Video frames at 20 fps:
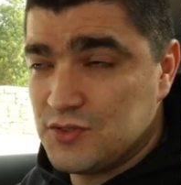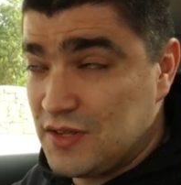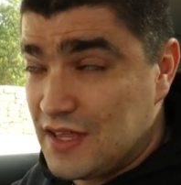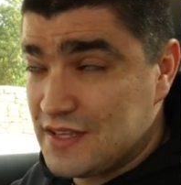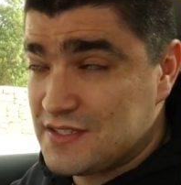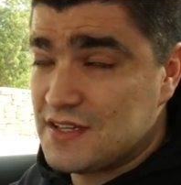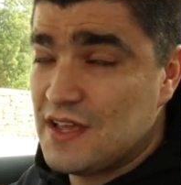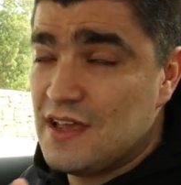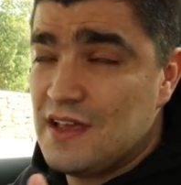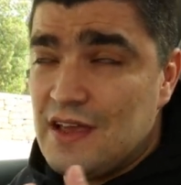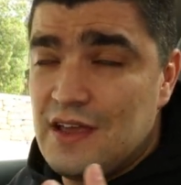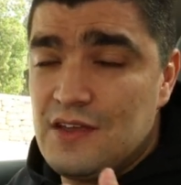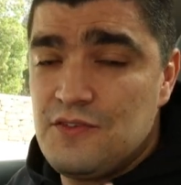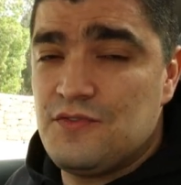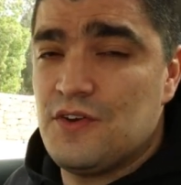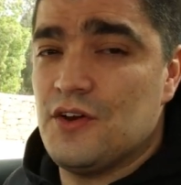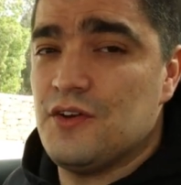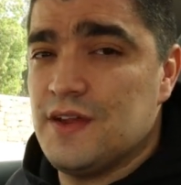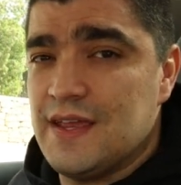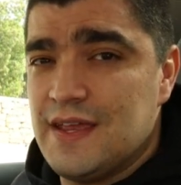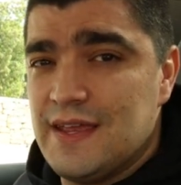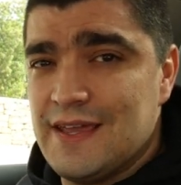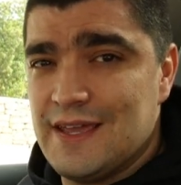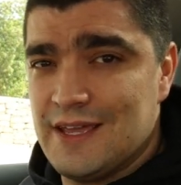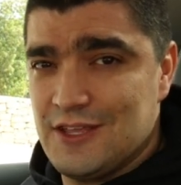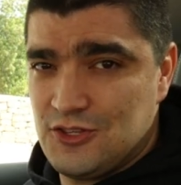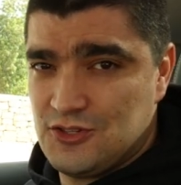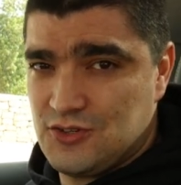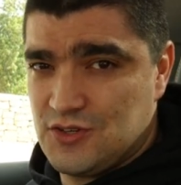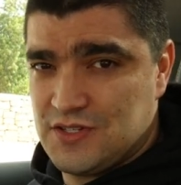So that's a very
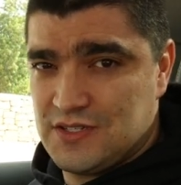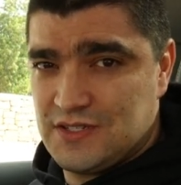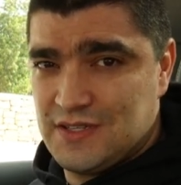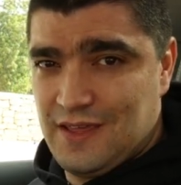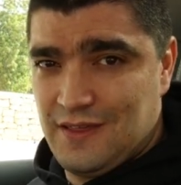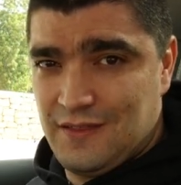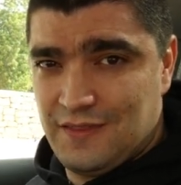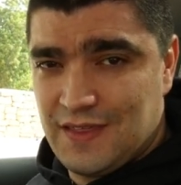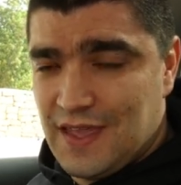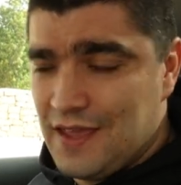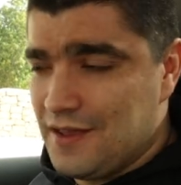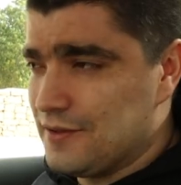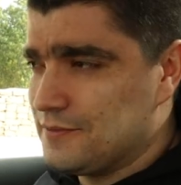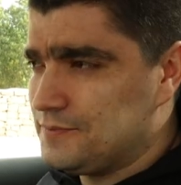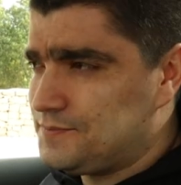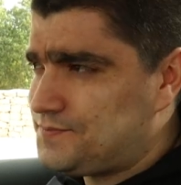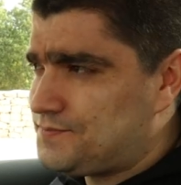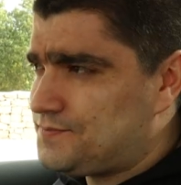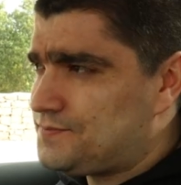interesting thing.